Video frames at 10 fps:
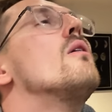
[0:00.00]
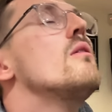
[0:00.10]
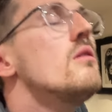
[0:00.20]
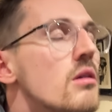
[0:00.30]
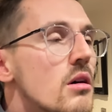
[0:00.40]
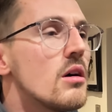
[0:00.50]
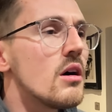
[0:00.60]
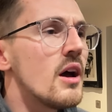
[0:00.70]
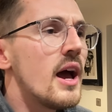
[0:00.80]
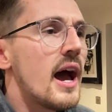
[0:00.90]
ugh.
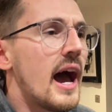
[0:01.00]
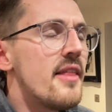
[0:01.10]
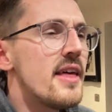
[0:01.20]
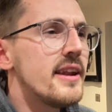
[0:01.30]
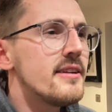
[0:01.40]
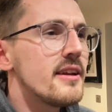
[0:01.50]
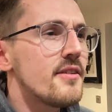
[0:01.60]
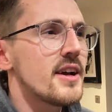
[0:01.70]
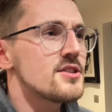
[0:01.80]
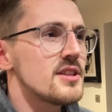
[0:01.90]
And then if
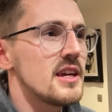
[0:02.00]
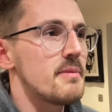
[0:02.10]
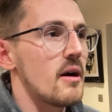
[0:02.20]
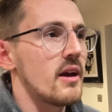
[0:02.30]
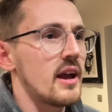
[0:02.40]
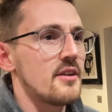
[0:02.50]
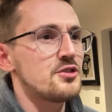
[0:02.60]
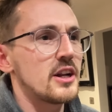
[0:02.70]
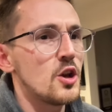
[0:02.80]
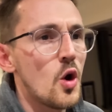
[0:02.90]
I actually think about it, I've
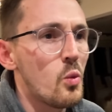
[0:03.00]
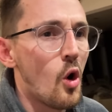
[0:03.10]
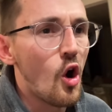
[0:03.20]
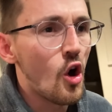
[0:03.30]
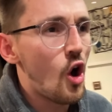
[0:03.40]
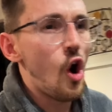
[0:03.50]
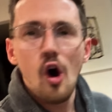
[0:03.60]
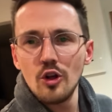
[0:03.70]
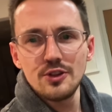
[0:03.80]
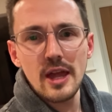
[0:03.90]
drank no water
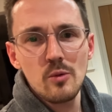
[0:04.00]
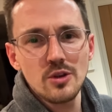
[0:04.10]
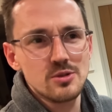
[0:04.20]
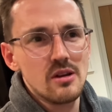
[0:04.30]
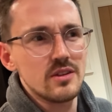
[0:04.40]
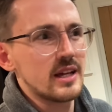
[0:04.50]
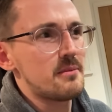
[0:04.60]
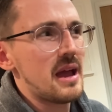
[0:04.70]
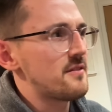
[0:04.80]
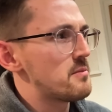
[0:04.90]
all day whatsoever. Like, I
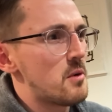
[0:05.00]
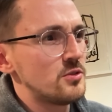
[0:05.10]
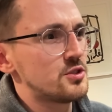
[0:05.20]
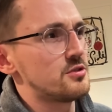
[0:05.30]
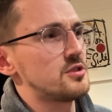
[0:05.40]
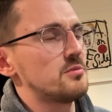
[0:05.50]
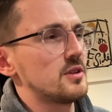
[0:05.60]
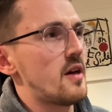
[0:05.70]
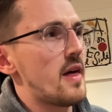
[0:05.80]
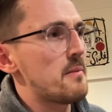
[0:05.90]
might have a Monster or something
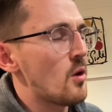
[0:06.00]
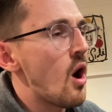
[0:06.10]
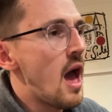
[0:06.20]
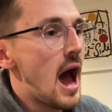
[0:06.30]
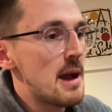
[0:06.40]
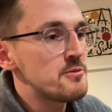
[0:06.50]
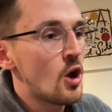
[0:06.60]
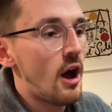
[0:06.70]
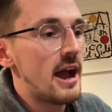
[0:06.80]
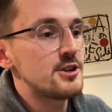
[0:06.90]
like that, but I'm
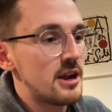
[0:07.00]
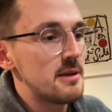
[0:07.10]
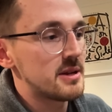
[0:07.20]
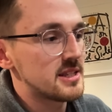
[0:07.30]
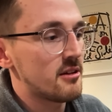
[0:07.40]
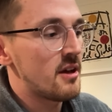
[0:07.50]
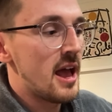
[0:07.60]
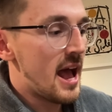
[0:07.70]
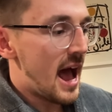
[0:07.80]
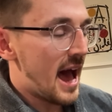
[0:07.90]
not hydrating myself.
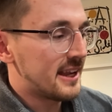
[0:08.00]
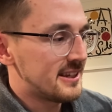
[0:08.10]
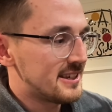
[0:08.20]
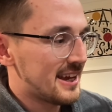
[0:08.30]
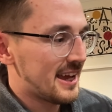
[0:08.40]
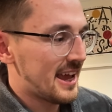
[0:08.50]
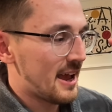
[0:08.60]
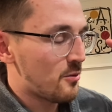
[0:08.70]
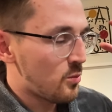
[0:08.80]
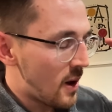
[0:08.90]
And
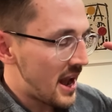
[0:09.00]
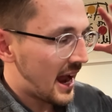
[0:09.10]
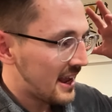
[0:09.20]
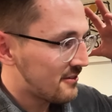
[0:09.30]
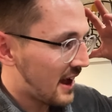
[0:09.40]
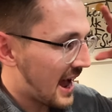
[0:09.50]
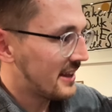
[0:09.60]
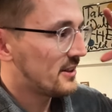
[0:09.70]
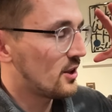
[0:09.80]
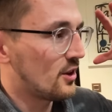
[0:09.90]
when I've
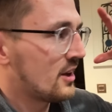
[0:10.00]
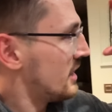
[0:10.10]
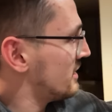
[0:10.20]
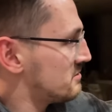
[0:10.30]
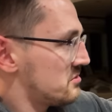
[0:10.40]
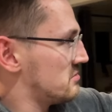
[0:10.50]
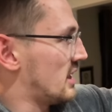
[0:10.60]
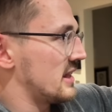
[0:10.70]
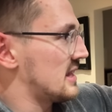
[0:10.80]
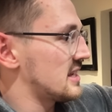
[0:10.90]
had the
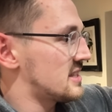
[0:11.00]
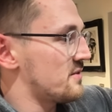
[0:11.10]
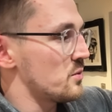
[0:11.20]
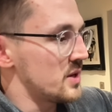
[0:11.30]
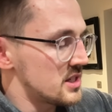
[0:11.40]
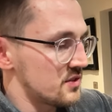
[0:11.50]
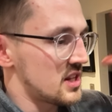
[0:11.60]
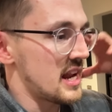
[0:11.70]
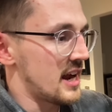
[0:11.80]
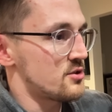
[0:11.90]
like last 7 weeks of
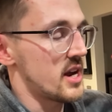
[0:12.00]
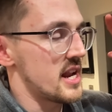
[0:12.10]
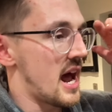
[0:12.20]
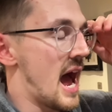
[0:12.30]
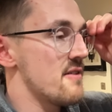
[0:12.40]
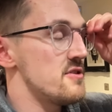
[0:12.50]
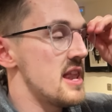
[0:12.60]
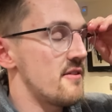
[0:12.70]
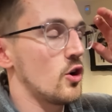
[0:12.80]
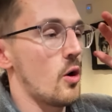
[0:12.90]
staying hydrated, I've
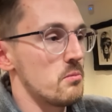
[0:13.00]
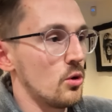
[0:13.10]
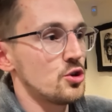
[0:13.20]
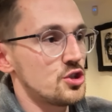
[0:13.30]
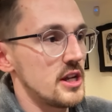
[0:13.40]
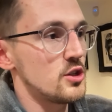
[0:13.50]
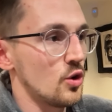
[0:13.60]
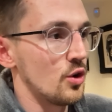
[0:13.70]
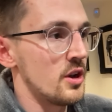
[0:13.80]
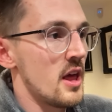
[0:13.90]
never got more shit
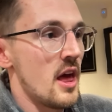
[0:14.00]
done